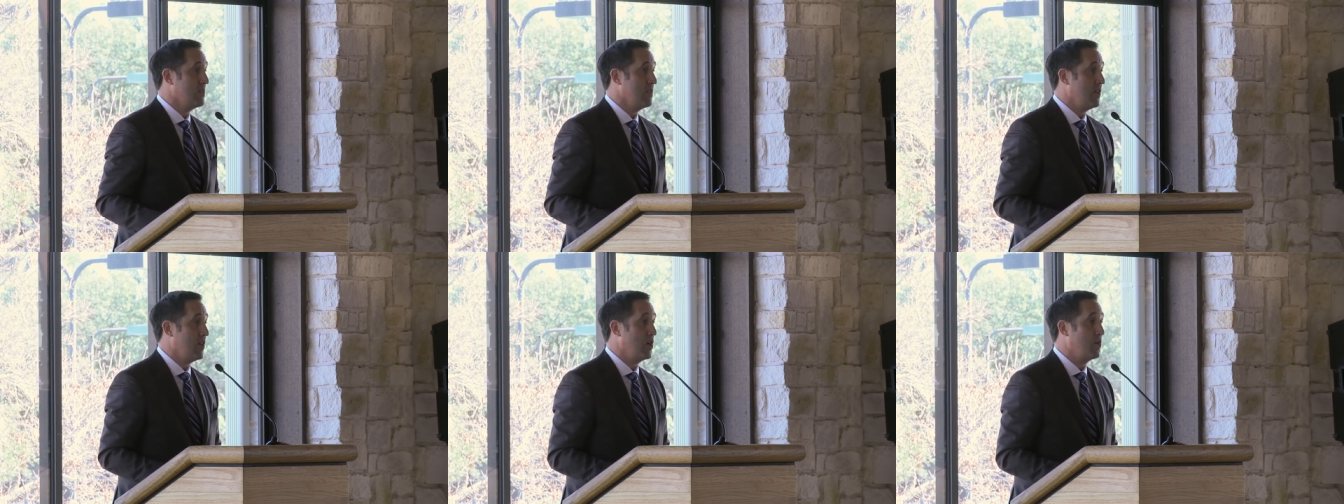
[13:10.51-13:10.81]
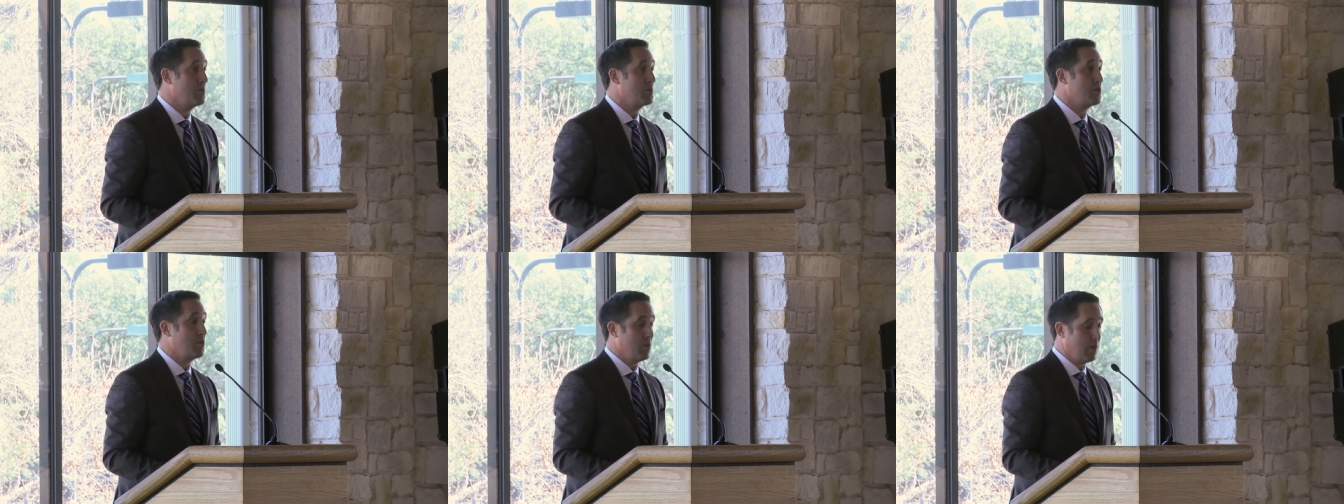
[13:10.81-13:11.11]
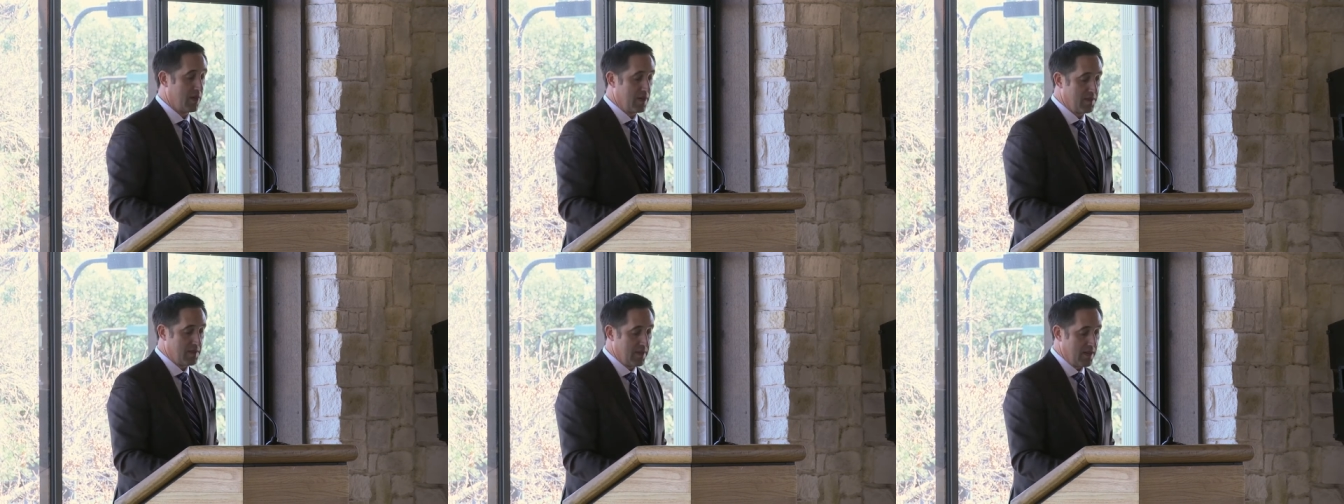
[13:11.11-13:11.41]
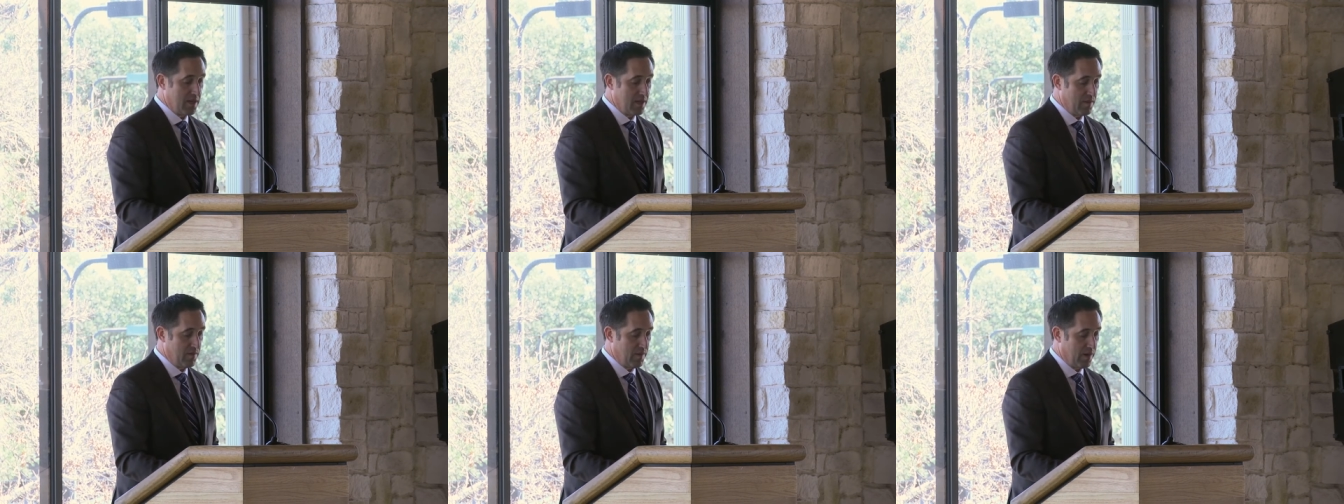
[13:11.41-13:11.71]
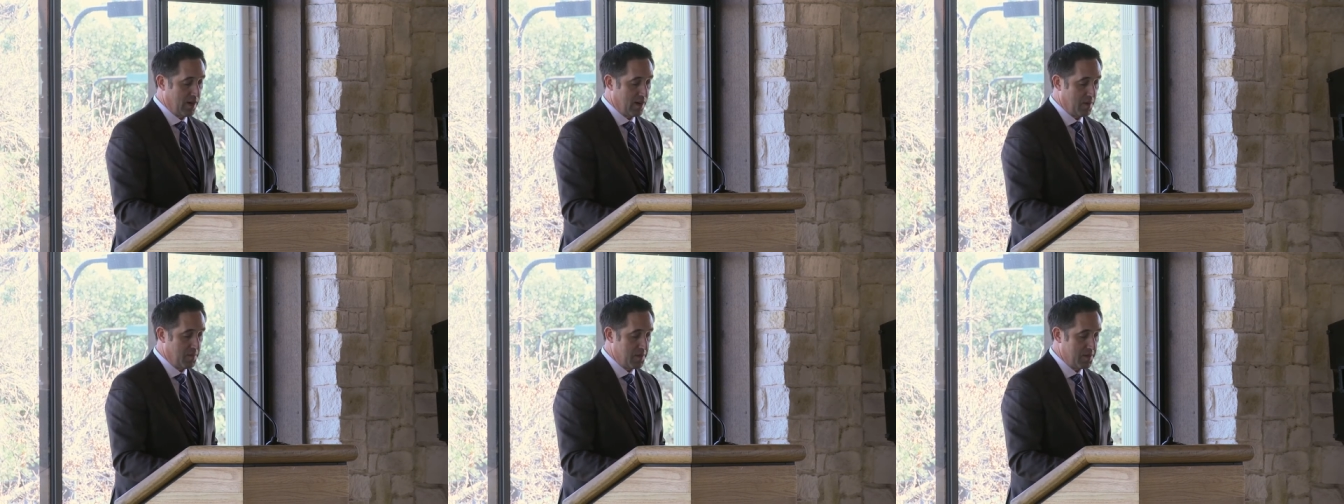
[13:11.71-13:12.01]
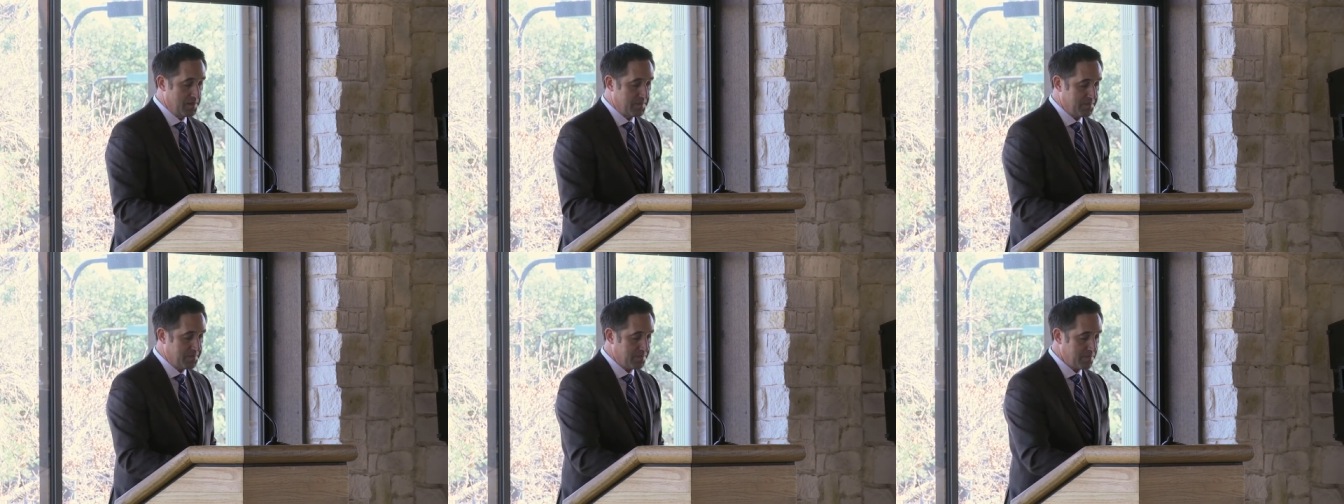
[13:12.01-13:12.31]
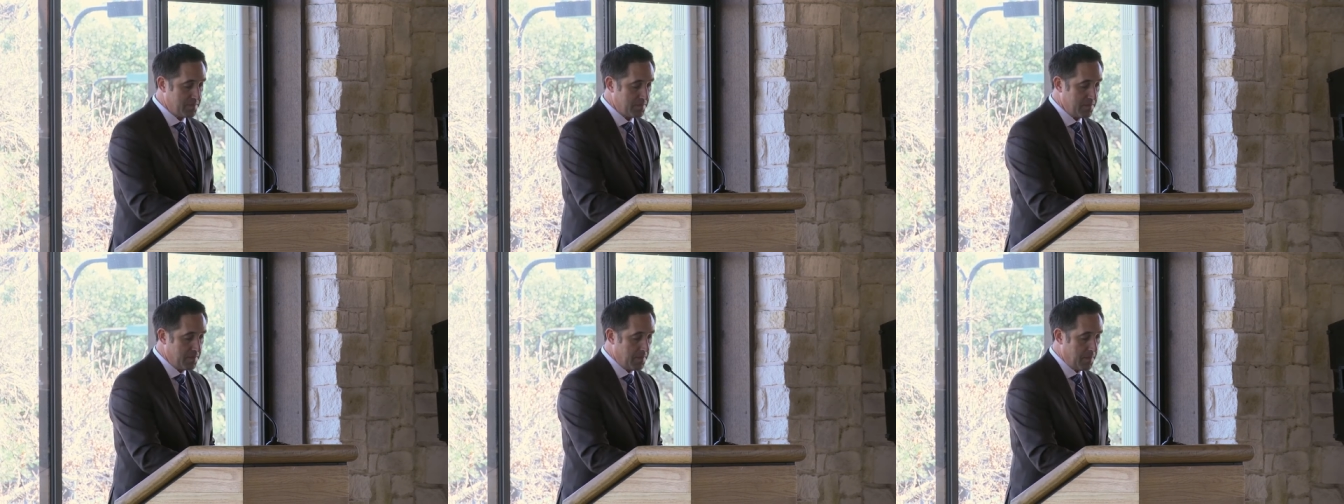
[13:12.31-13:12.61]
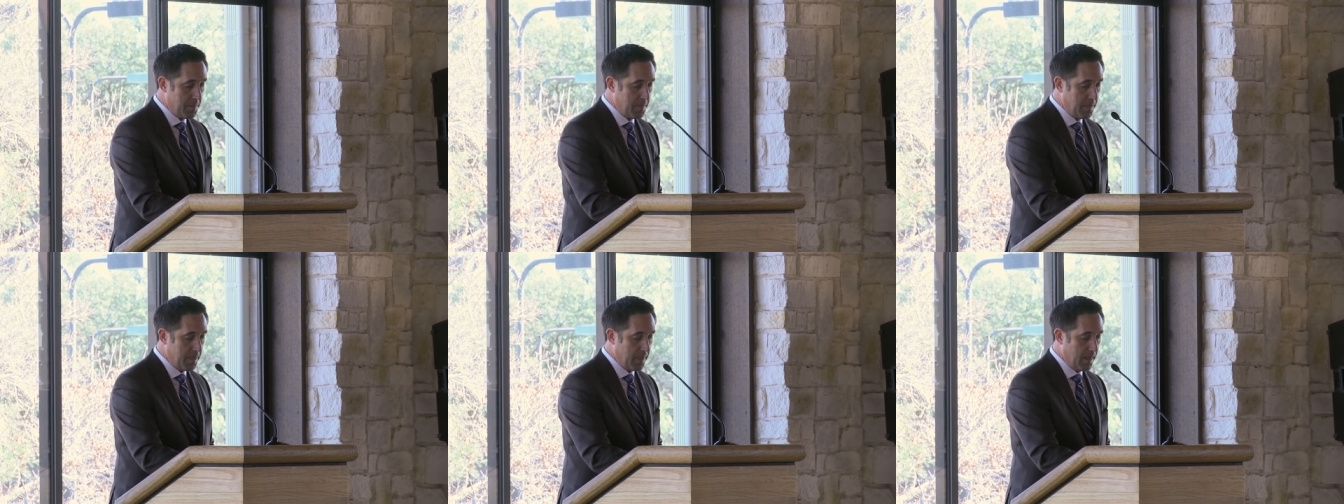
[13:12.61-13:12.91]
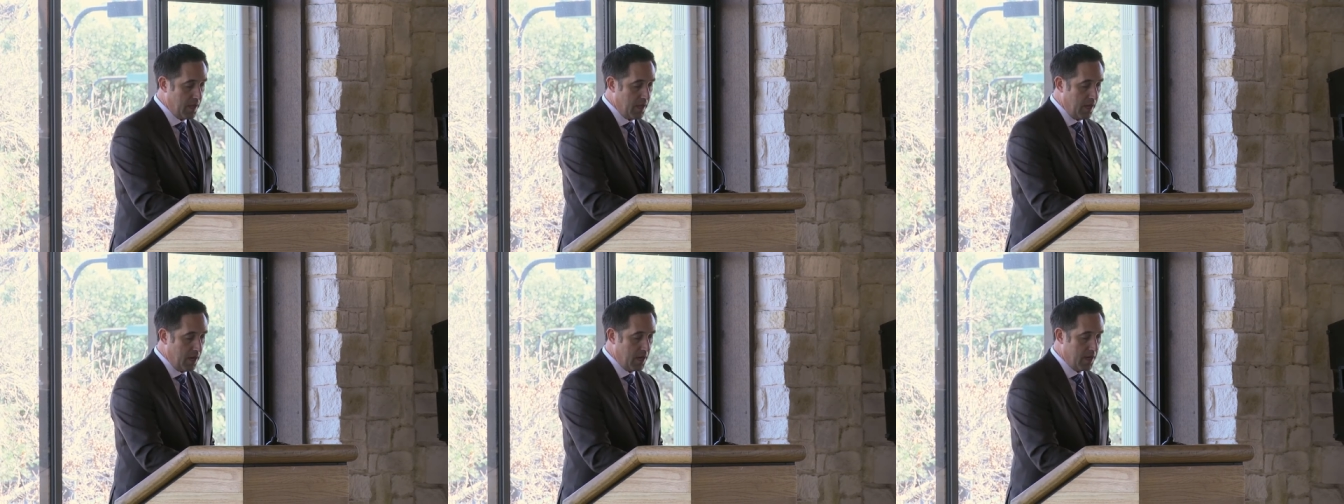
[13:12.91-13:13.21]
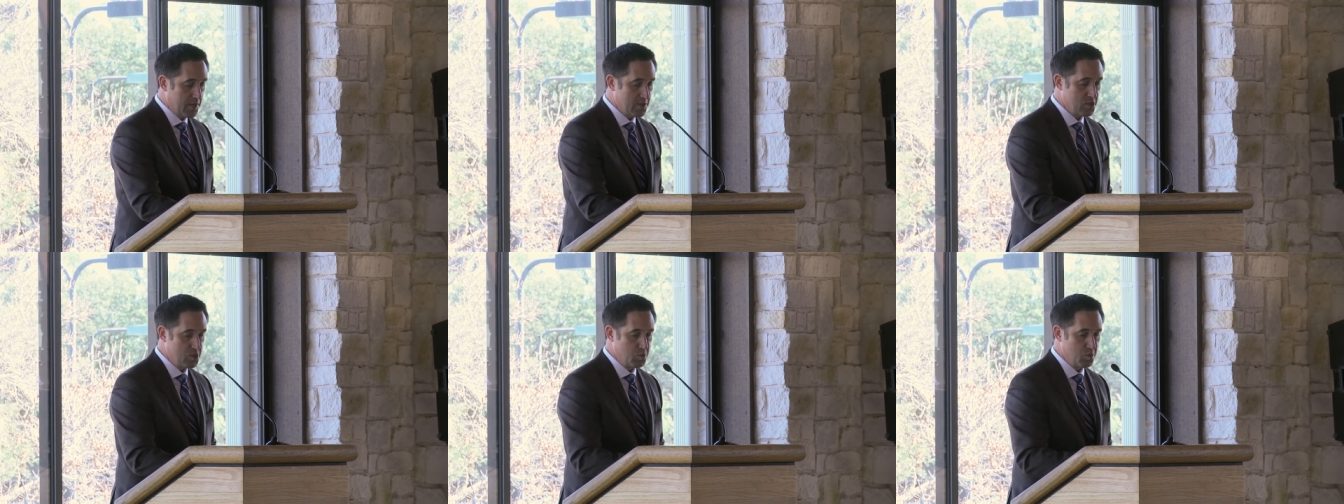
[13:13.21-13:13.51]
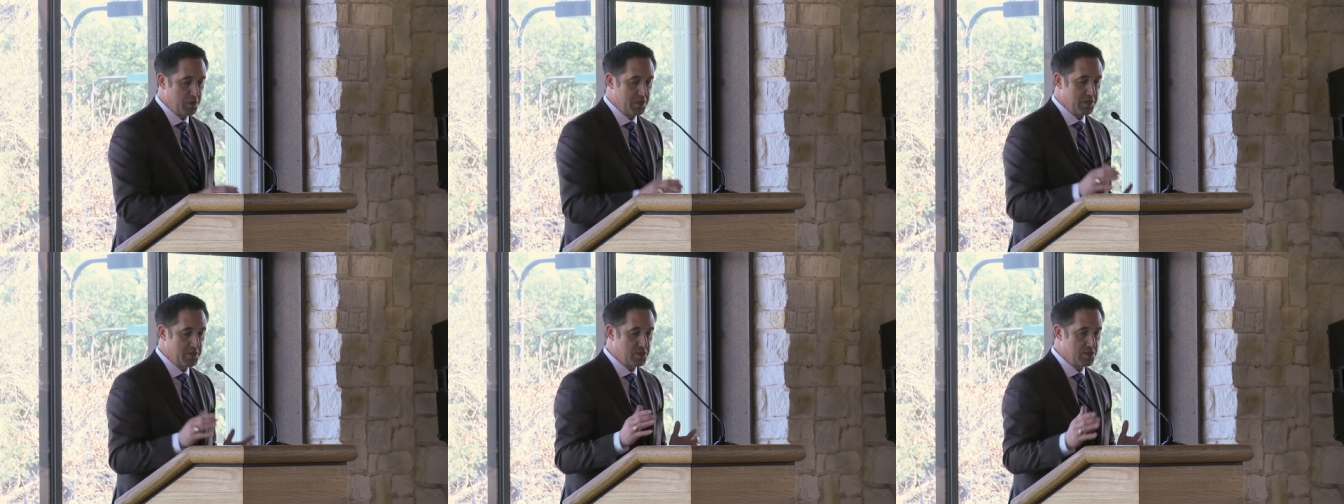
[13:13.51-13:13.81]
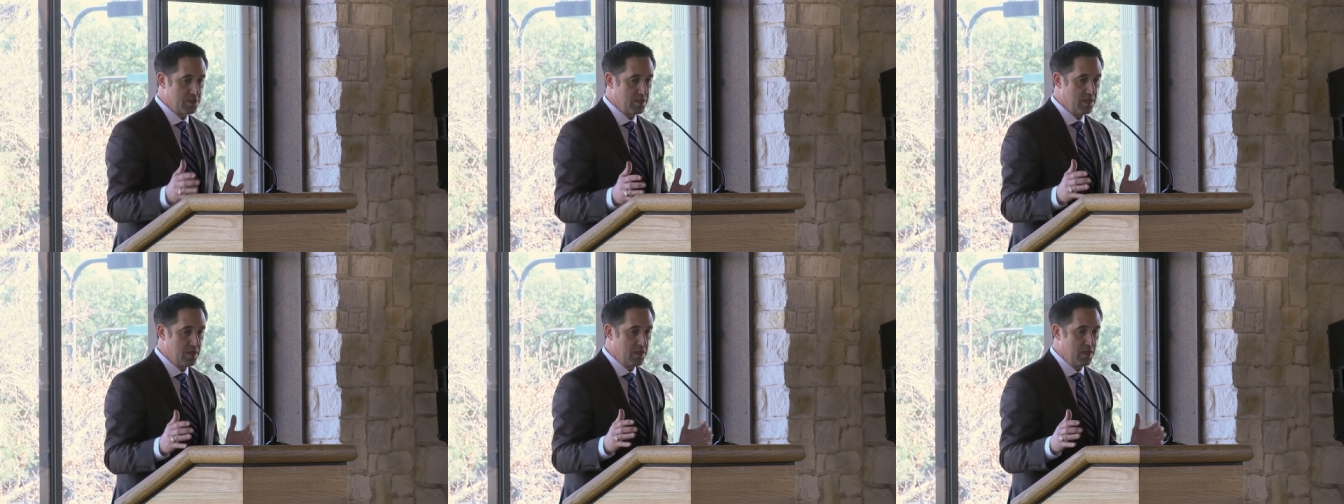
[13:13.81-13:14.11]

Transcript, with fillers: helps create that environment. I'll switch.